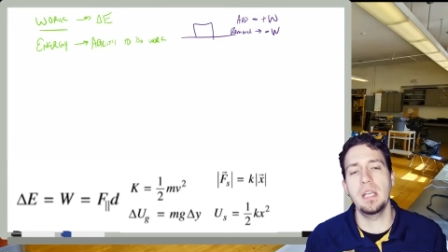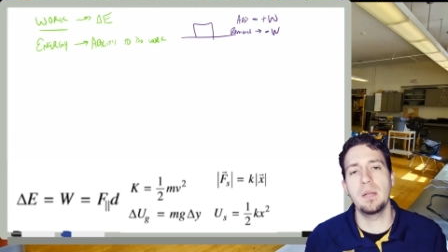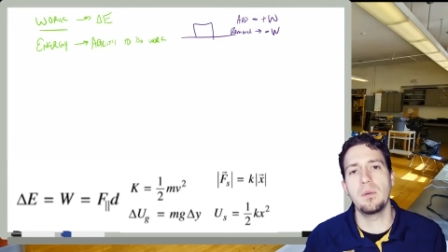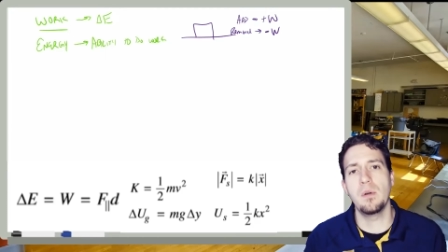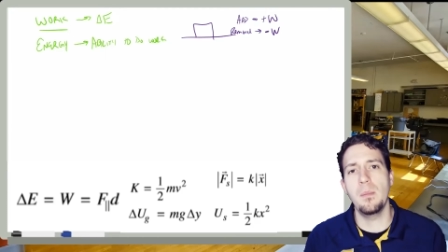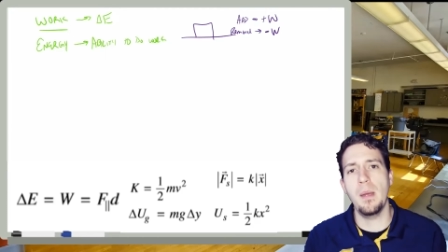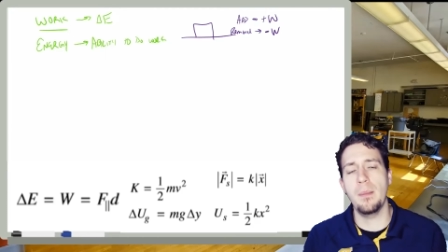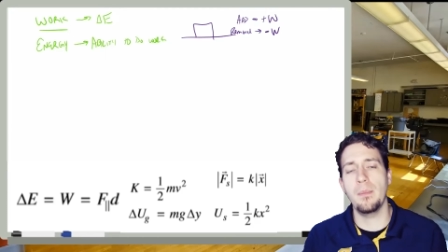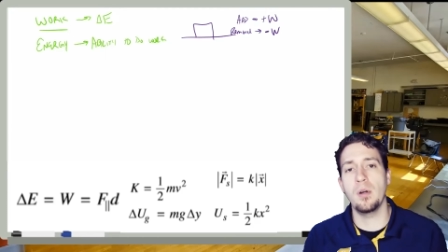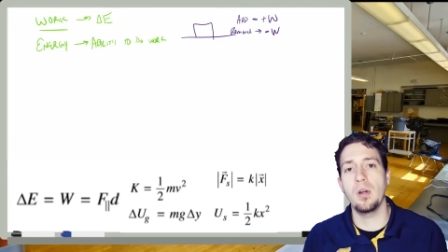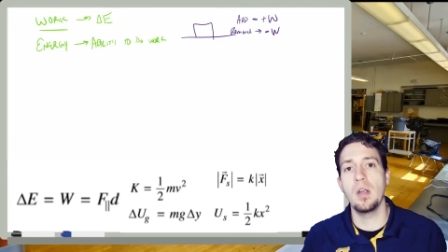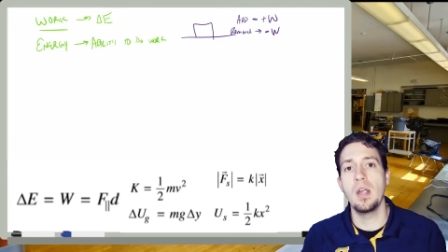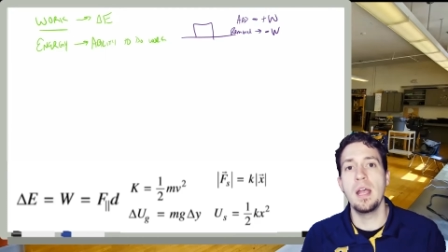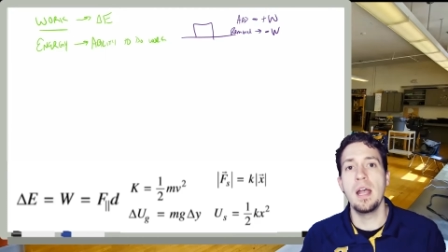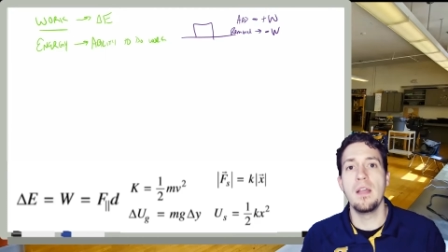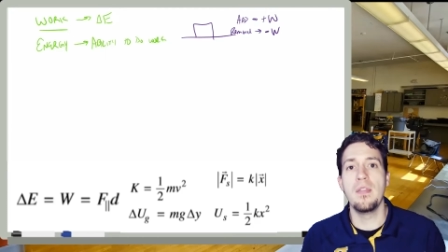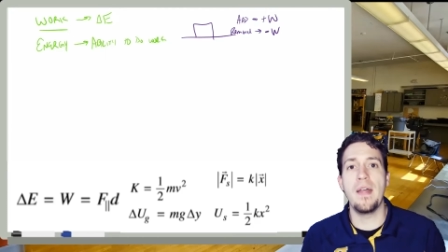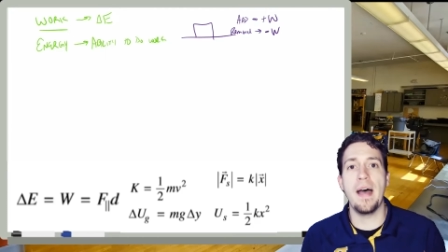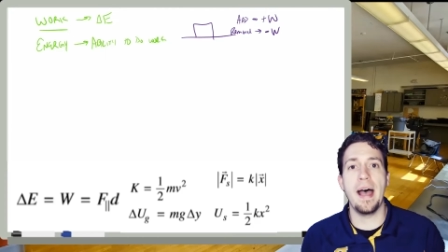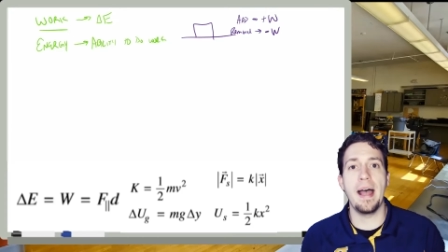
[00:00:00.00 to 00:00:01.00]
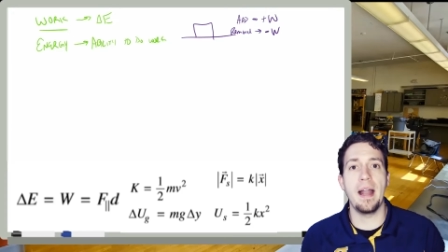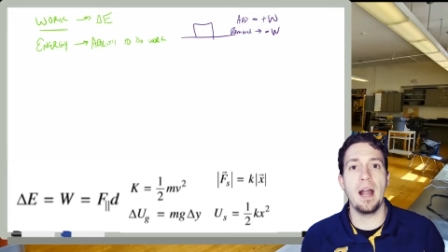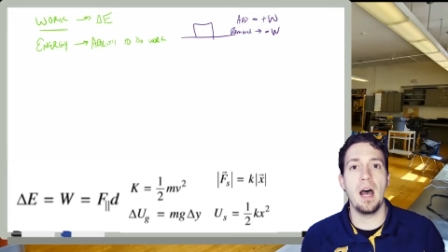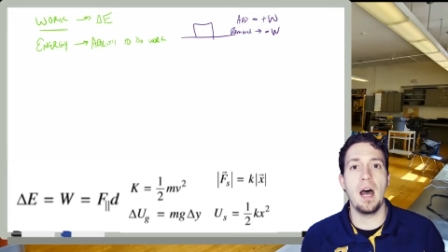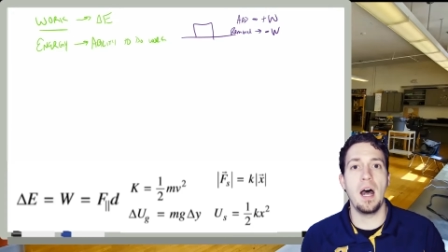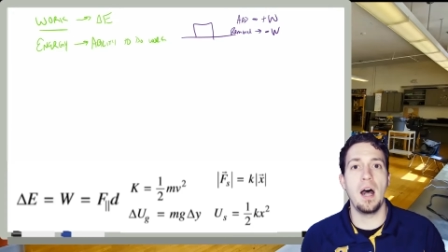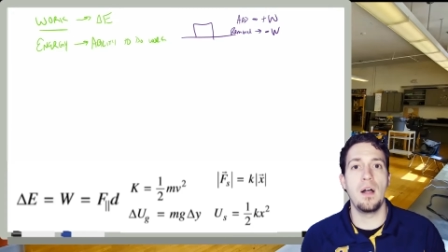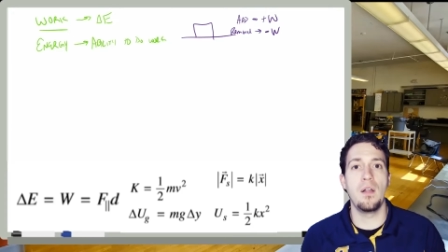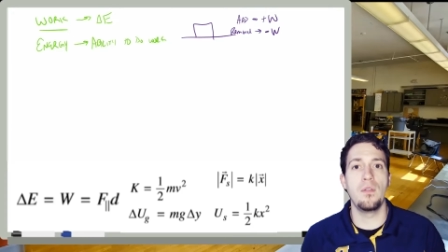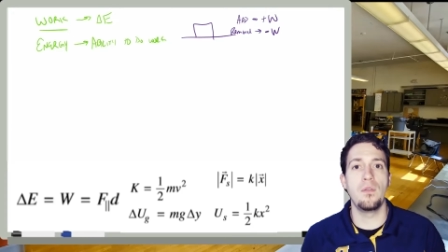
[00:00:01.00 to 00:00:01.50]
And remember that
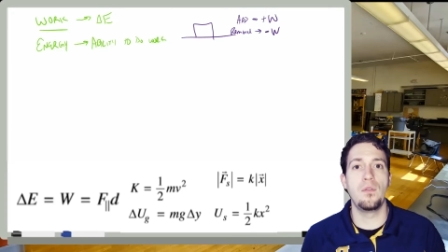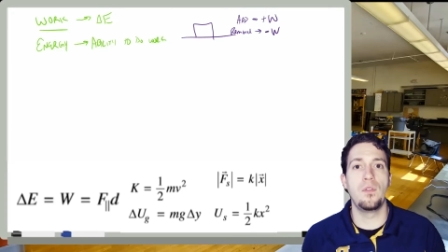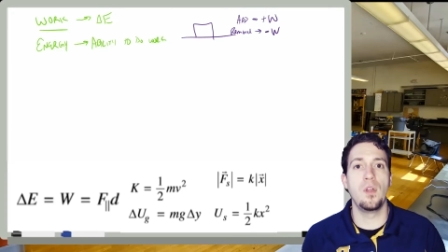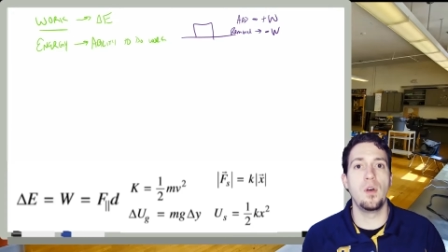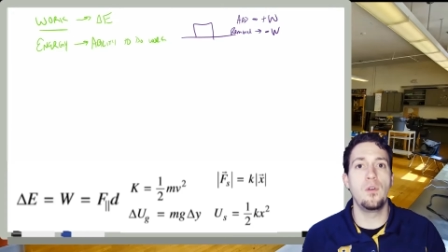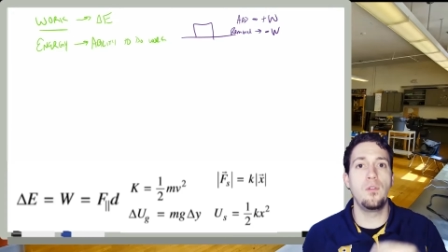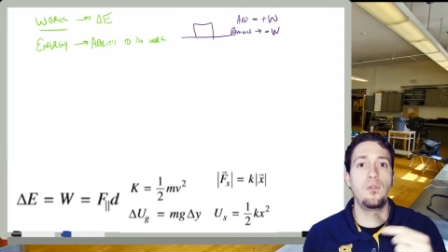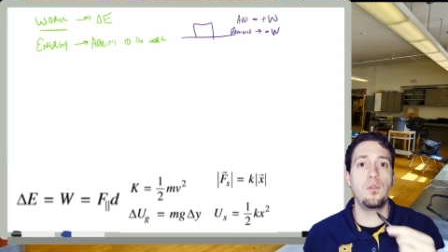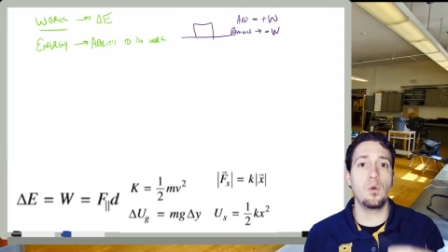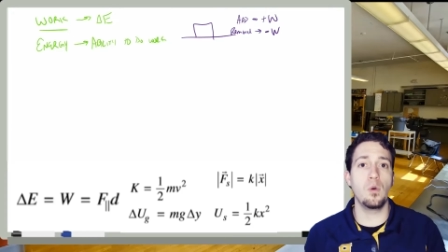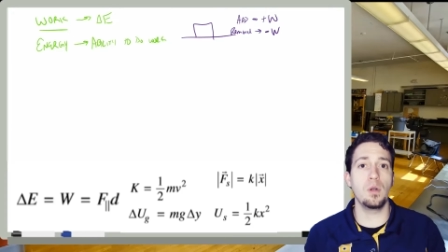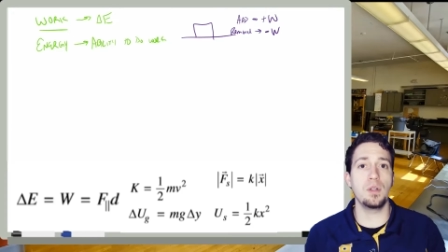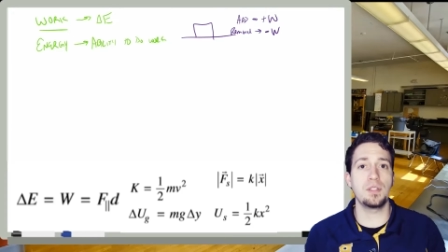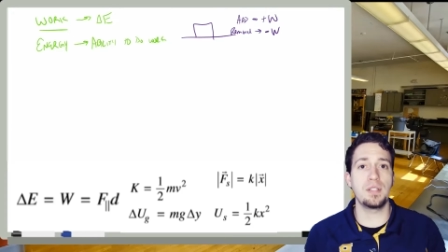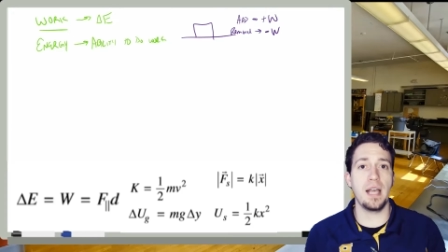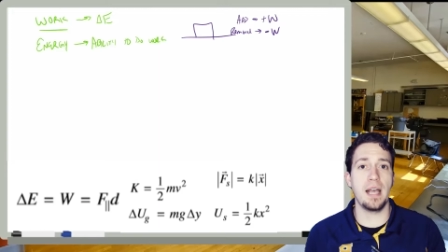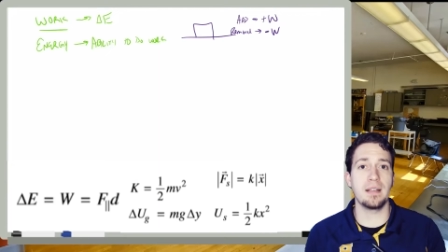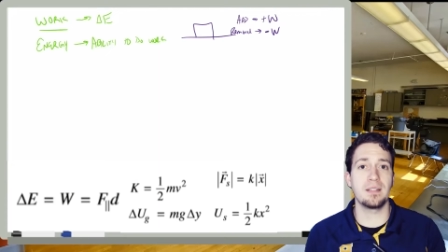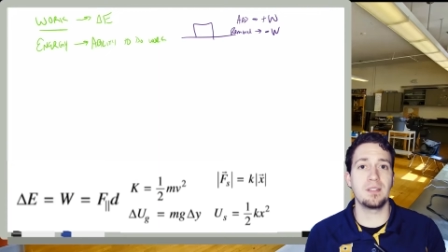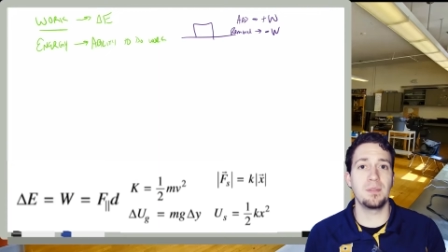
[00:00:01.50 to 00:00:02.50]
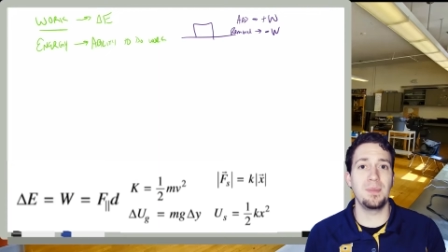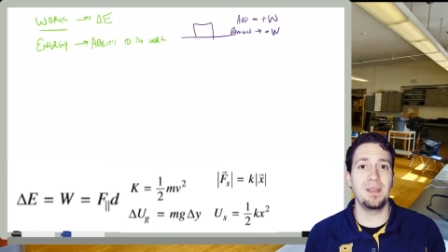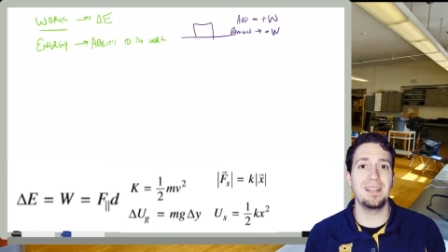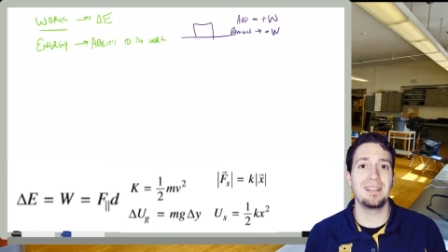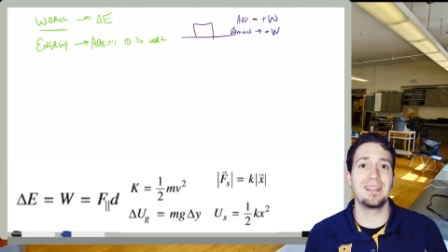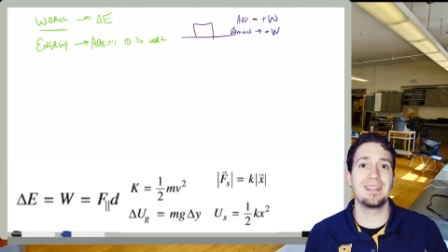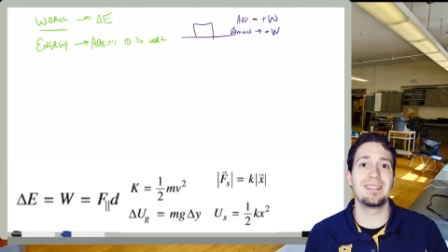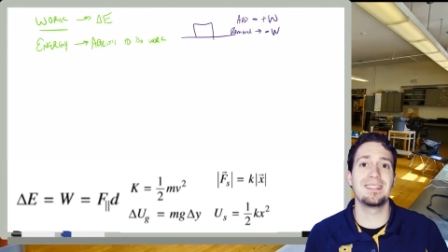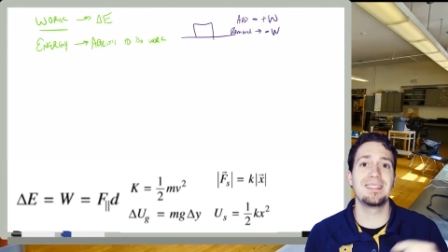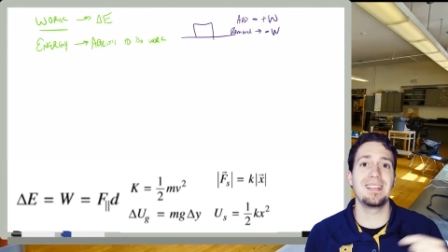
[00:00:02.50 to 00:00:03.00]
uh, the force has to be in
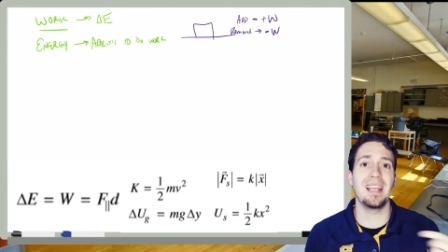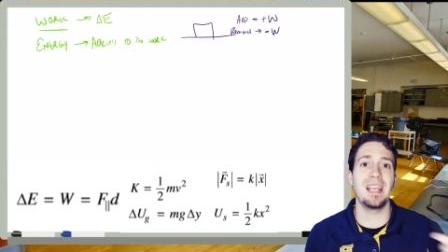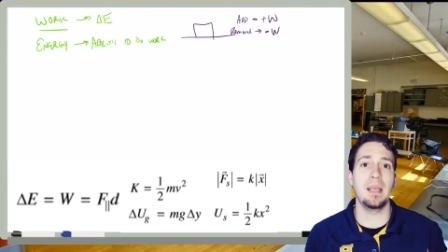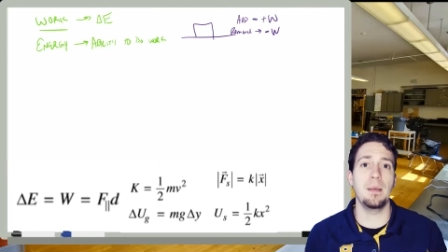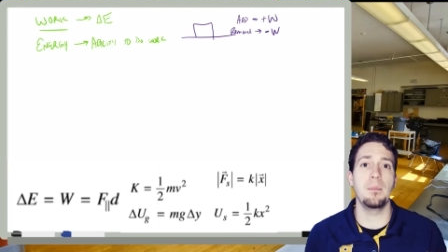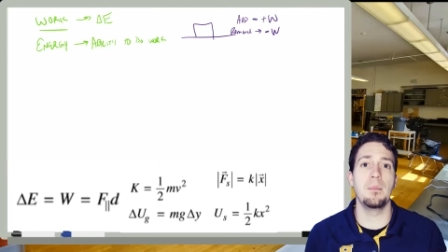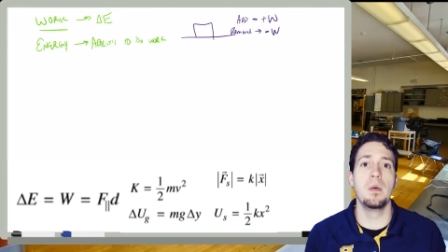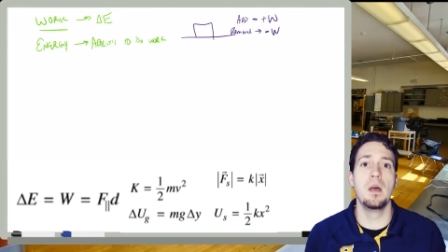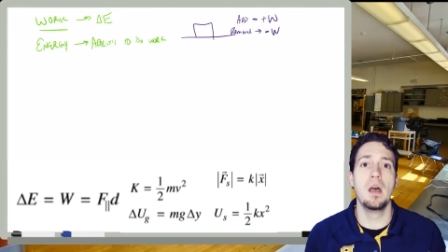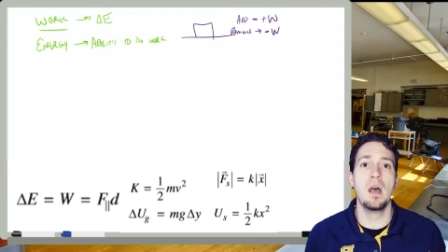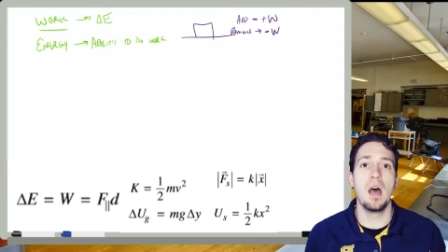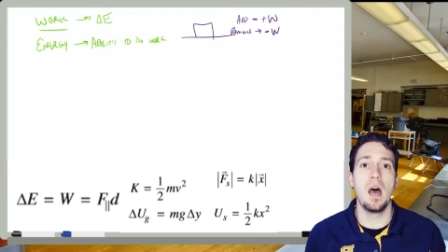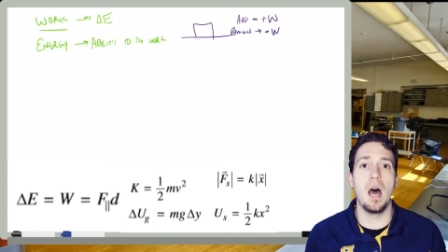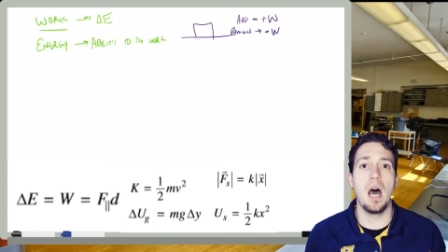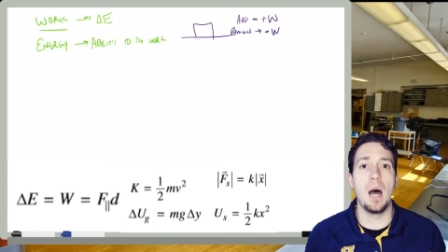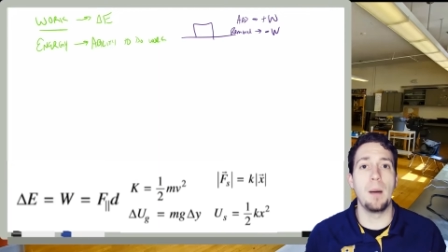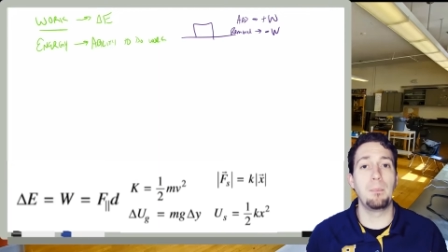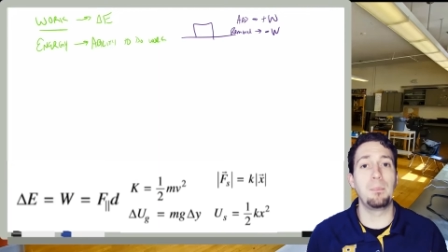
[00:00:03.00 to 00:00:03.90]
the same uh,